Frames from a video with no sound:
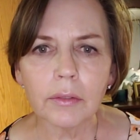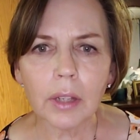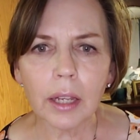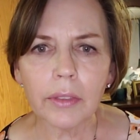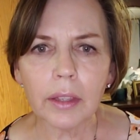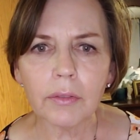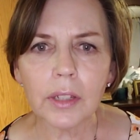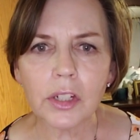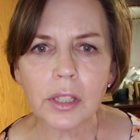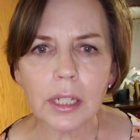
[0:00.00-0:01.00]
I think,
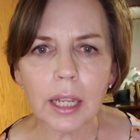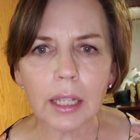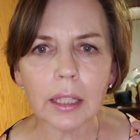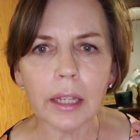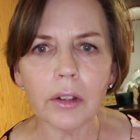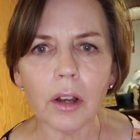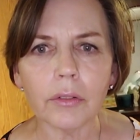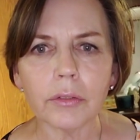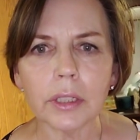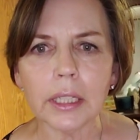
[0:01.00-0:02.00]
finished the neckline
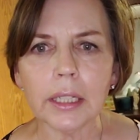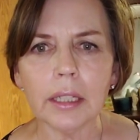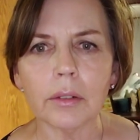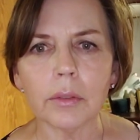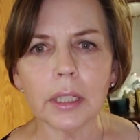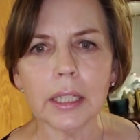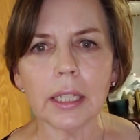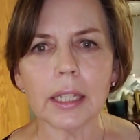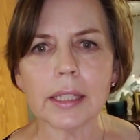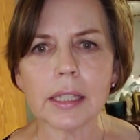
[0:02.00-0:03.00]
off really, really
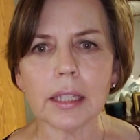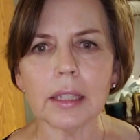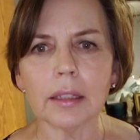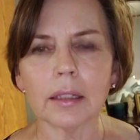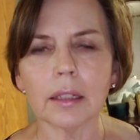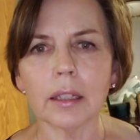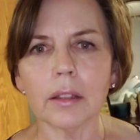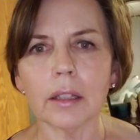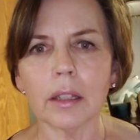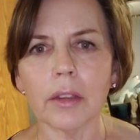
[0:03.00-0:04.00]
nicely,
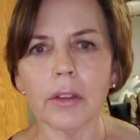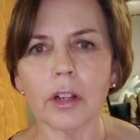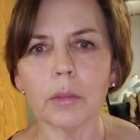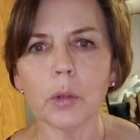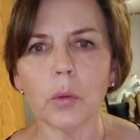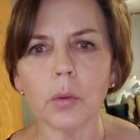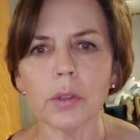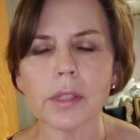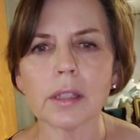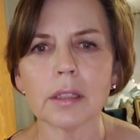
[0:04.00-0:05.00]
and the
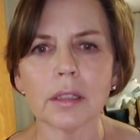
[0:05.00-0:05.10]
armholes.